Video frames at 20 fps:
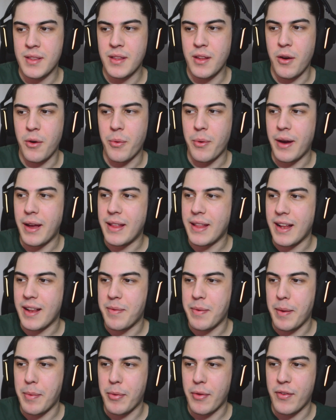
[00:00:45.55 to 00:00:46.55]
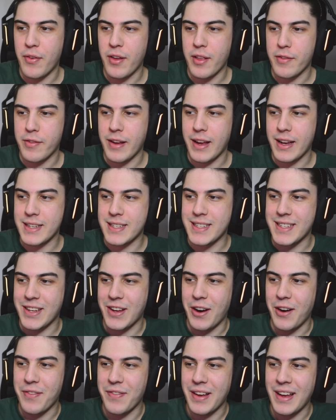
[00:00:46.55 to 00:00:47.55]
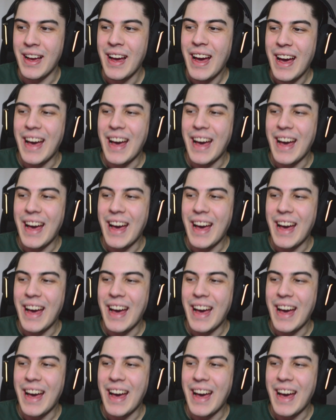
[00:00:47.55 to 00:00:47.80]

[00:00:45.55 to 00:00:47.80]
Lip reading: No way, that's people's first reaction to coffee.